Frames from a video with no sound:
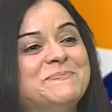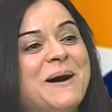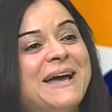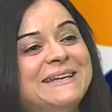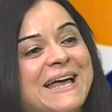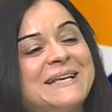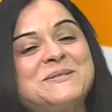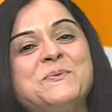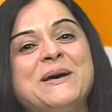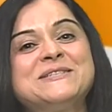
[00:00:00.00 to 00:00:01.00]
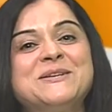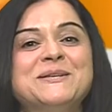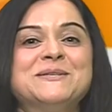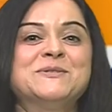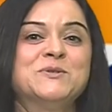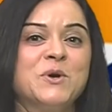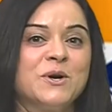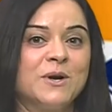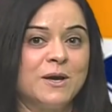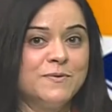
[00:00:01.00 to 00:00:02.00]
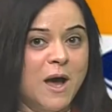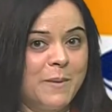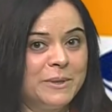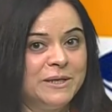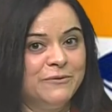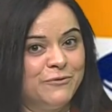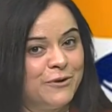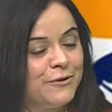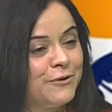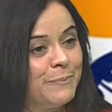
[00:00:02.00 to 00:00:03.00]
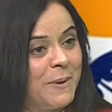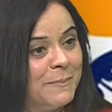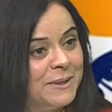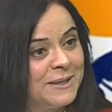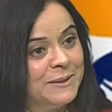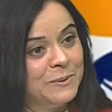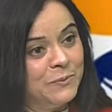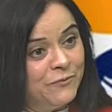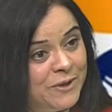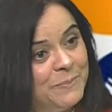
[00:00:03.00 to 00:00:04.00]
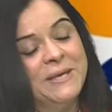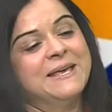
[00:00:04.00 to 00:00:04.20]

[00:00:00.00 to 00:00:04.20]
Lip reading: my next question is your nominee for Republican VP